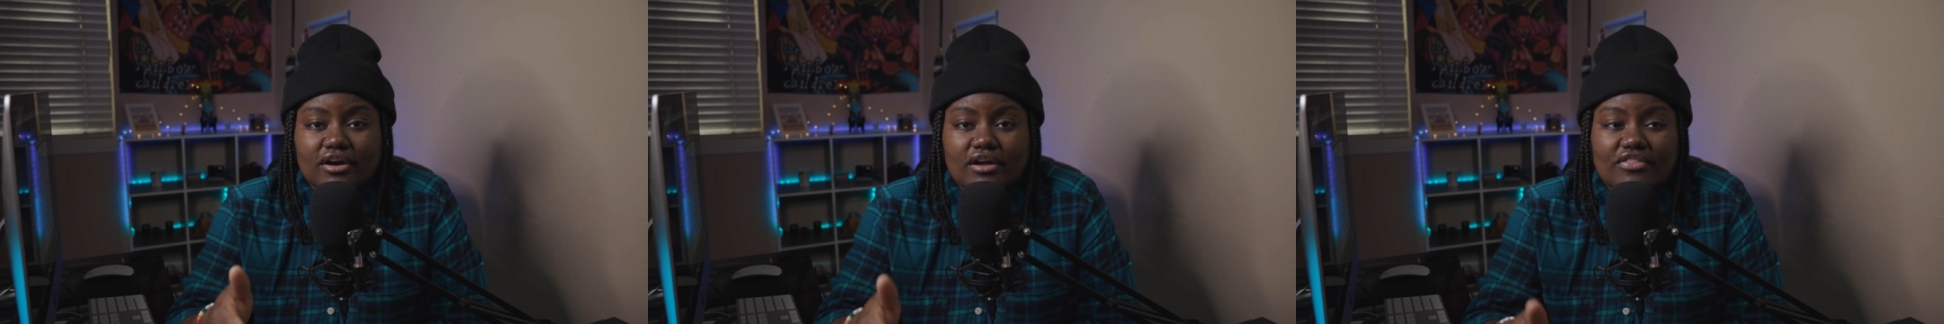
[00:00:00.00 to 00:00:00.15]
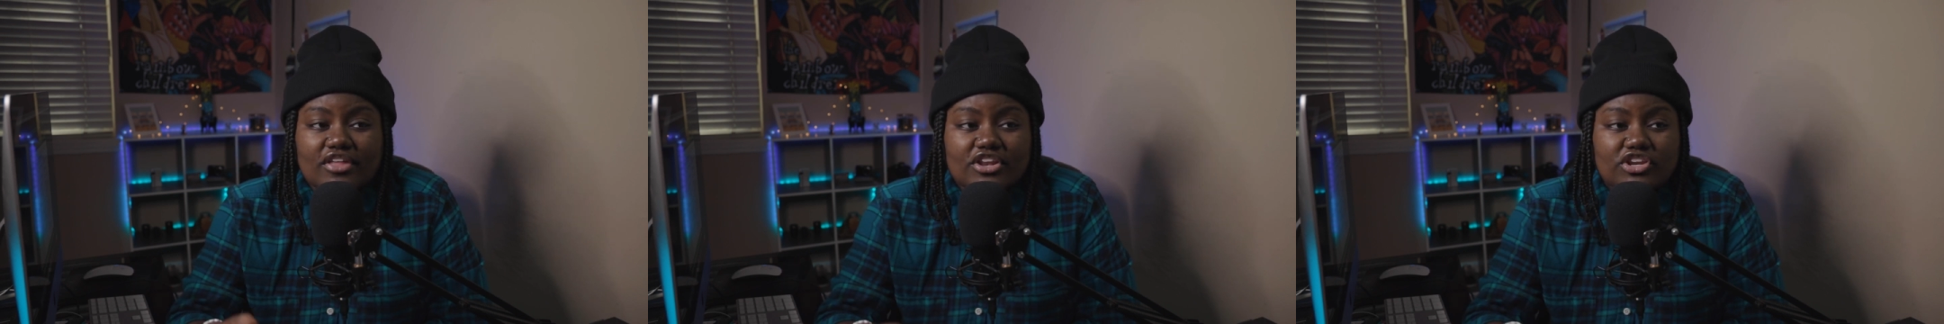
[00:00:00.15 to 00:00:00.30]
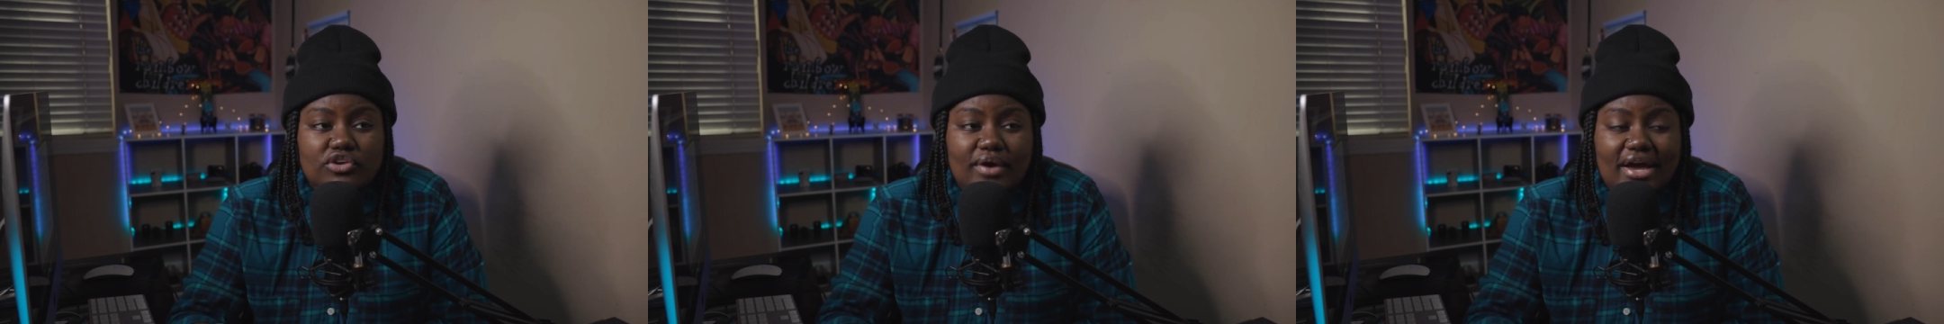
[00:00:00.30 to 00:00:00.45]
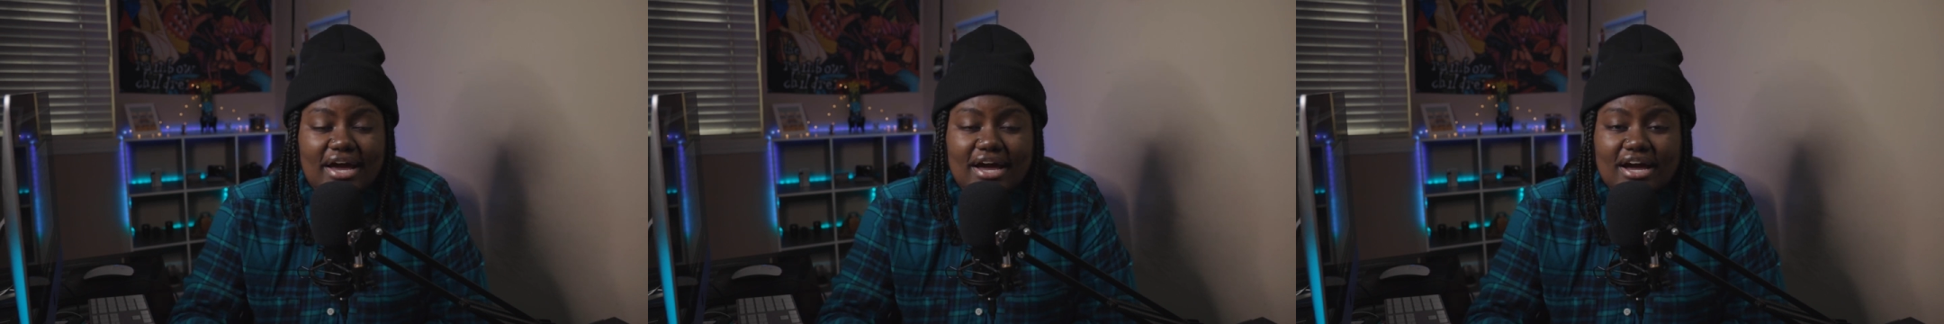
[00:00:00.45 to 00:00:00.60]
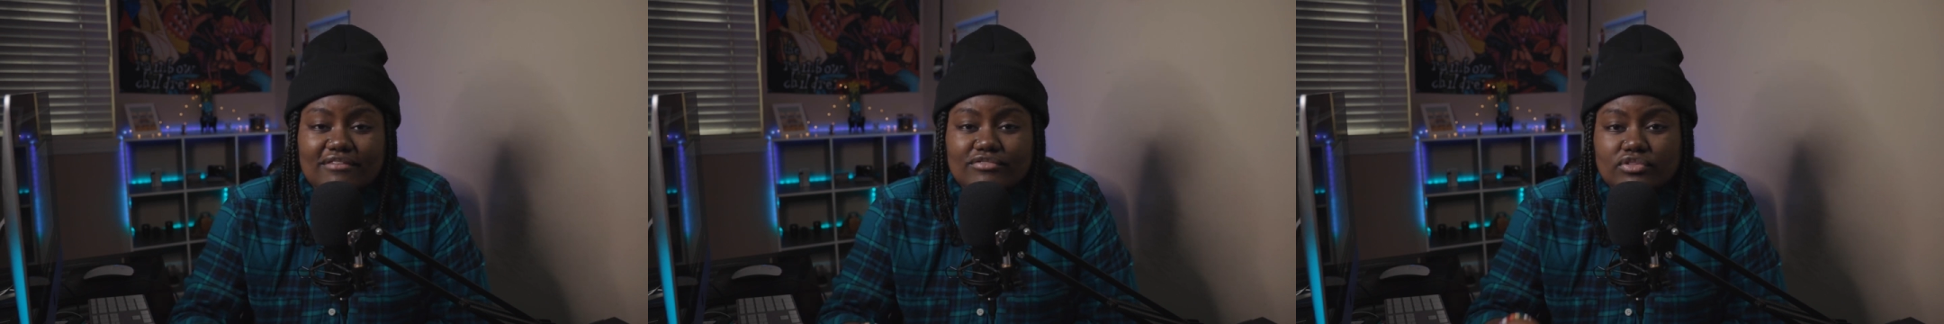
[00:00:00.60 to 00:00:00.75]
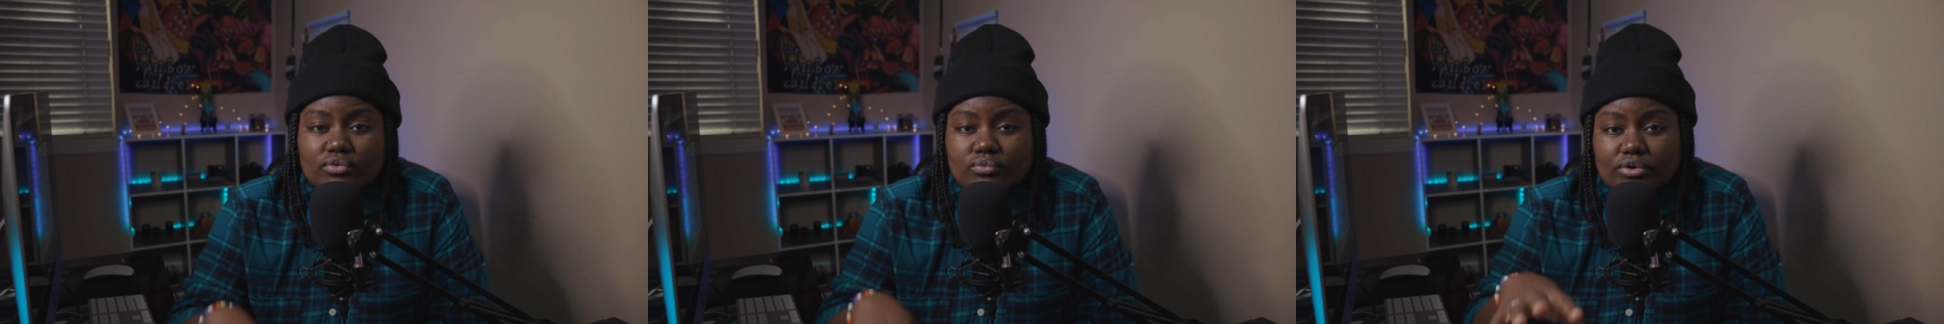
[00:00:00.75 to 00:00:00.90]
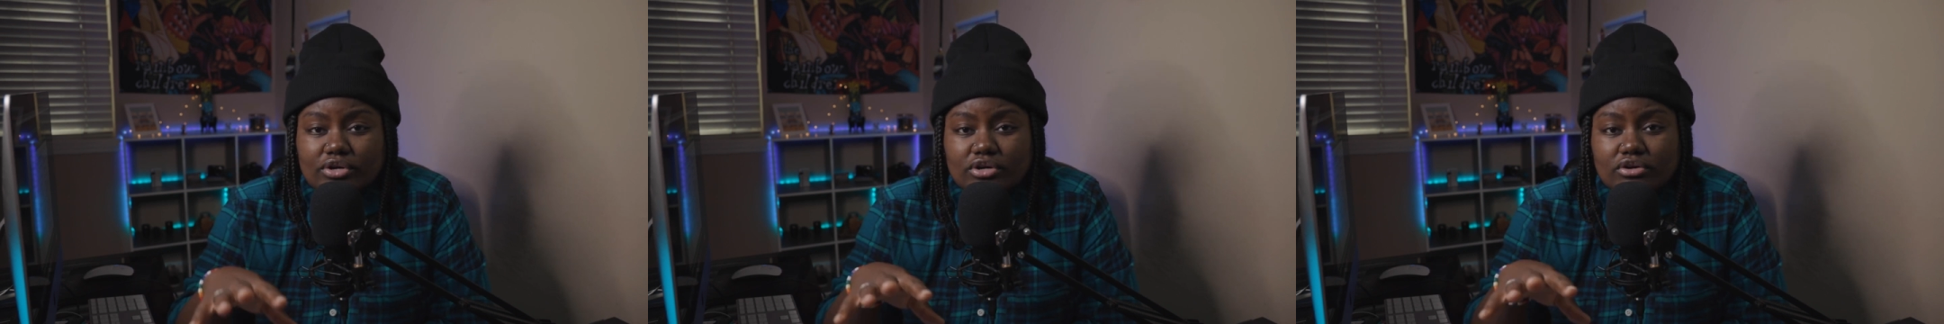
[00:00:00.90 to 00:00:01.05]
And then you have
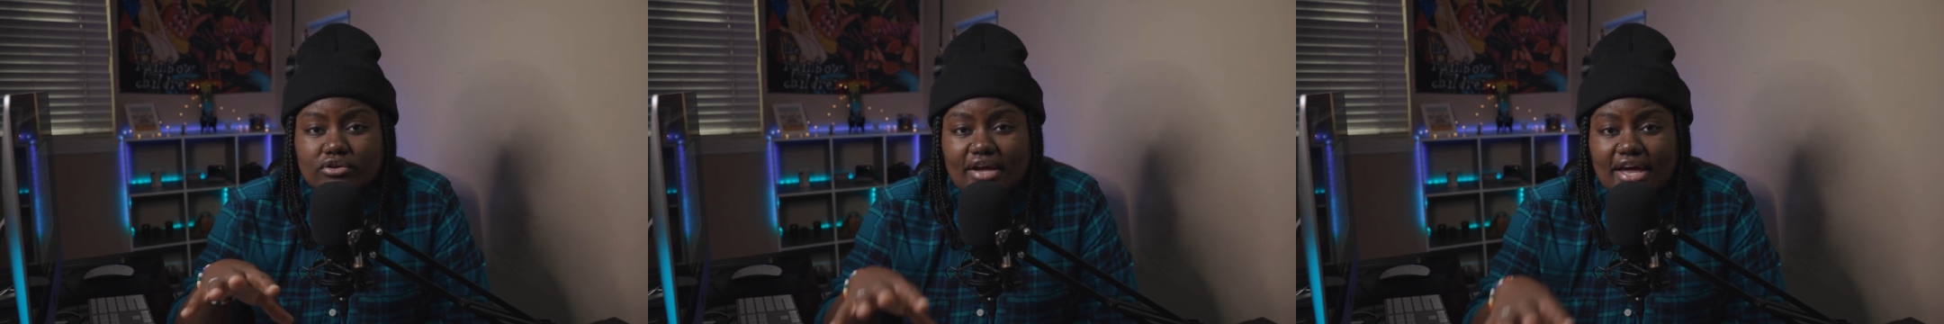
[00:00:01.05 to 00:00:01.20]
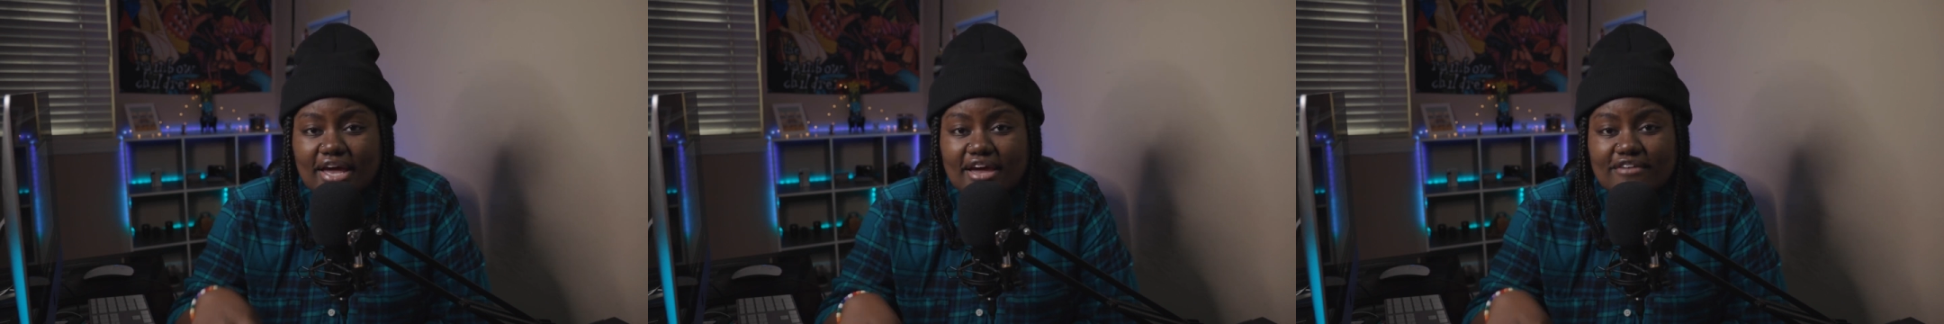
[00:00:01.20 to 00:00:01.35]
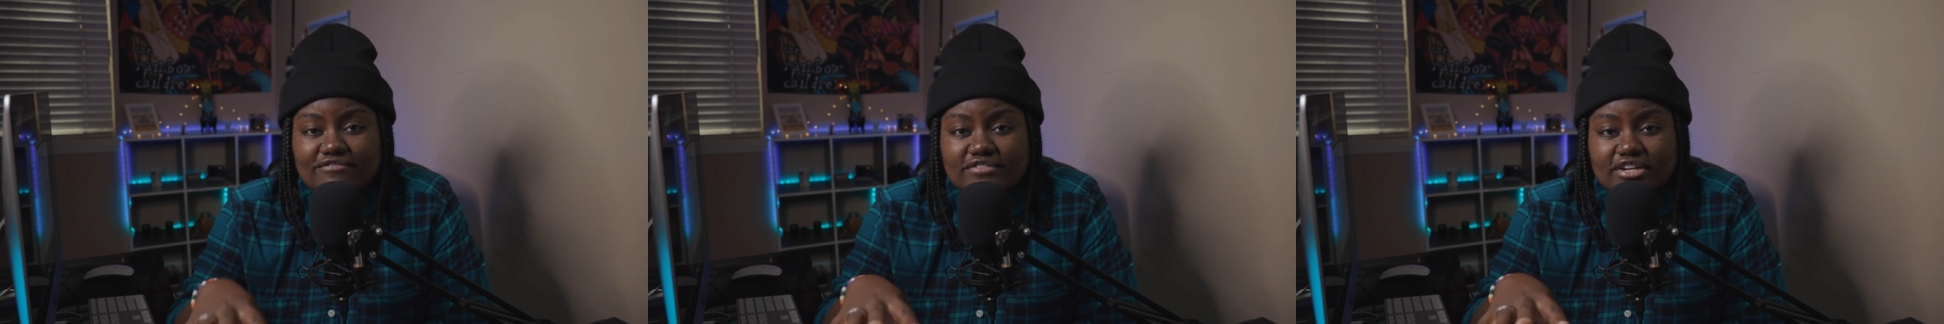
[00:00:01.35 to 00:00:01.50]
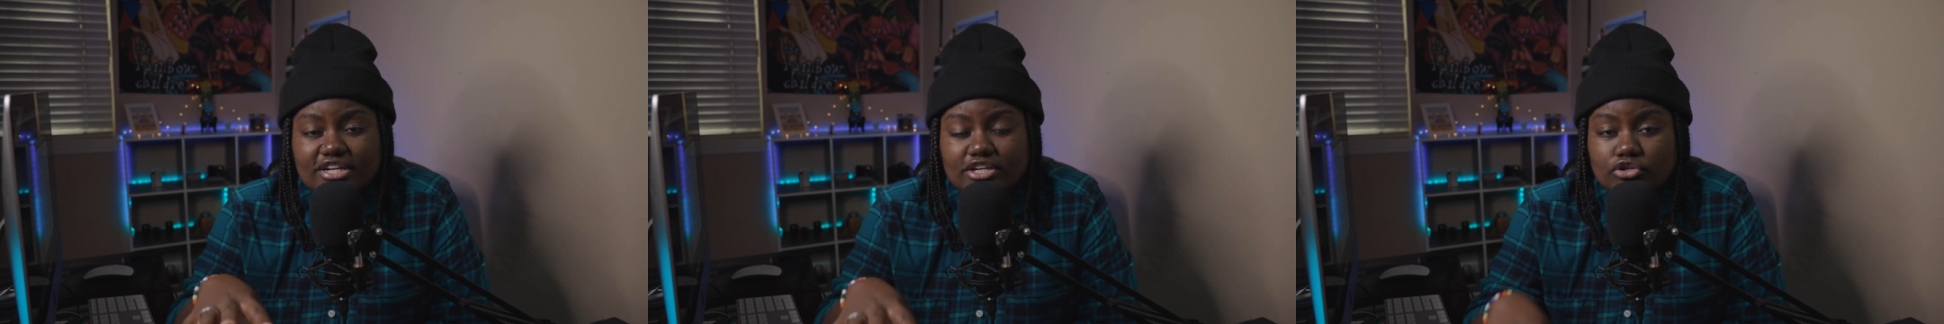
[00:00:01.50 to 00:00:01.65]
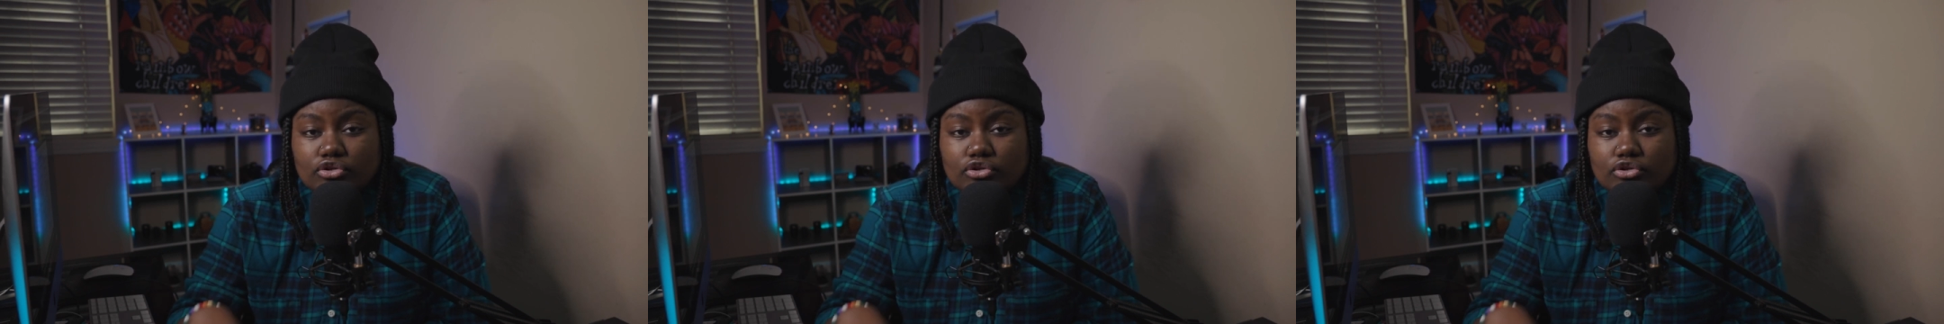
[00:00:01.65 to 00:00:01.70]
the real hefty